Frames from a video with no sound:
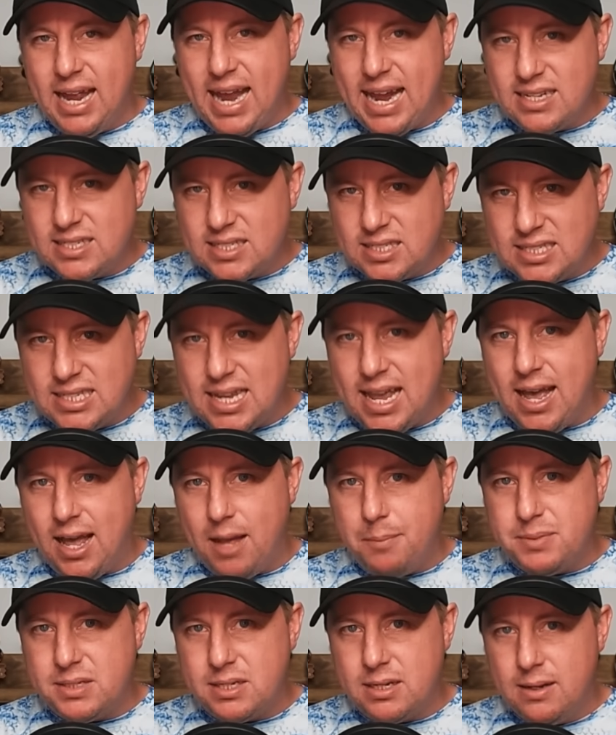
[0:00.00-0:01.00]

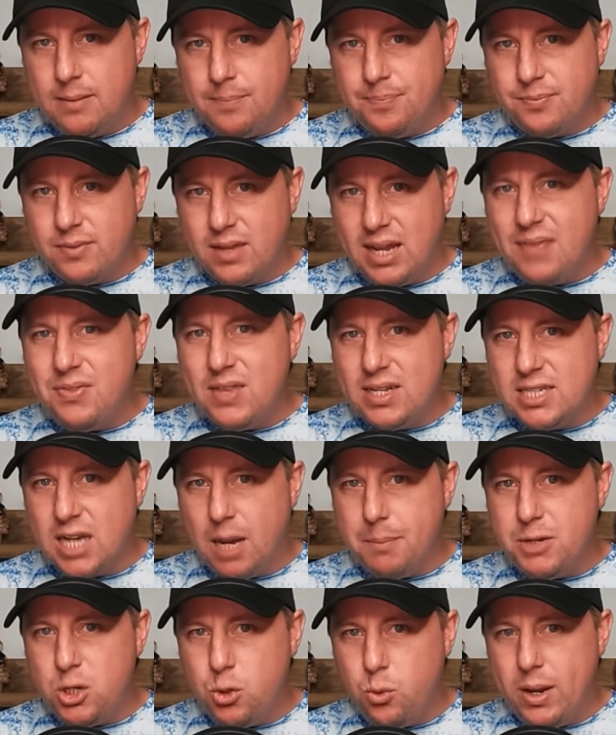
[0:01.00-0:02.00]
except in the
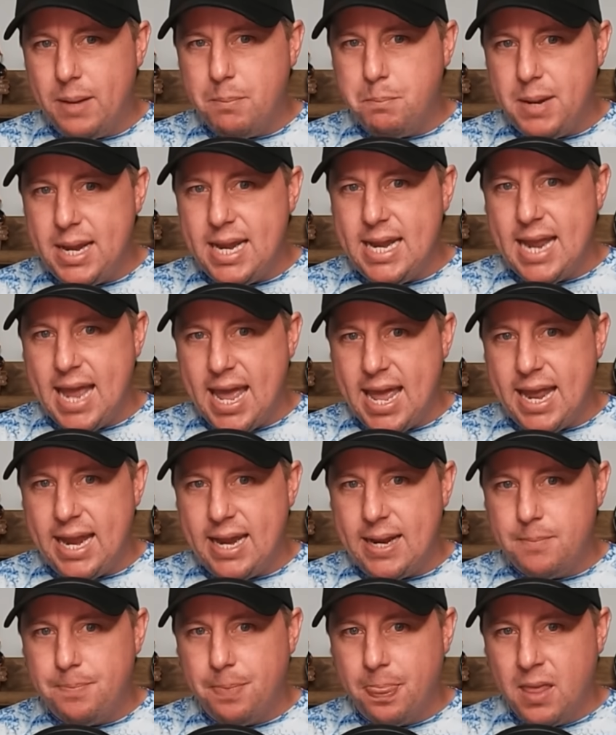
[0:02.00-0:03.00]
W N B
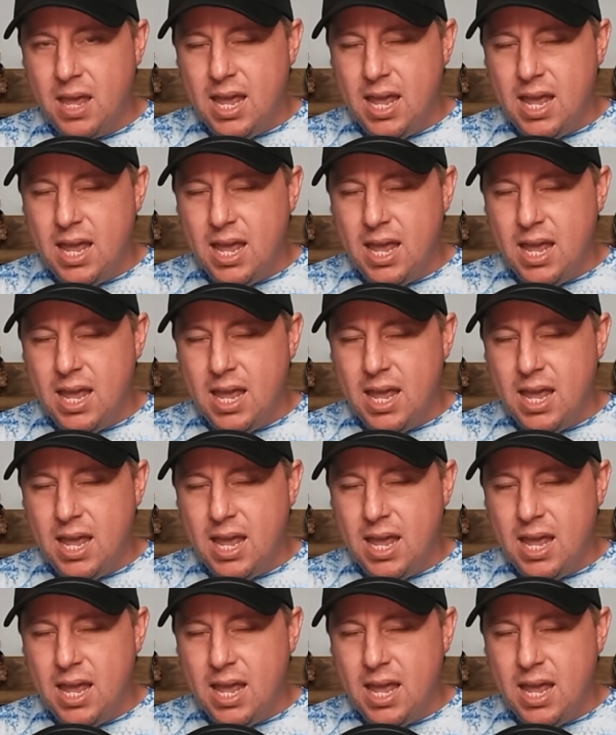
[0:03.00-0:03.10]
A.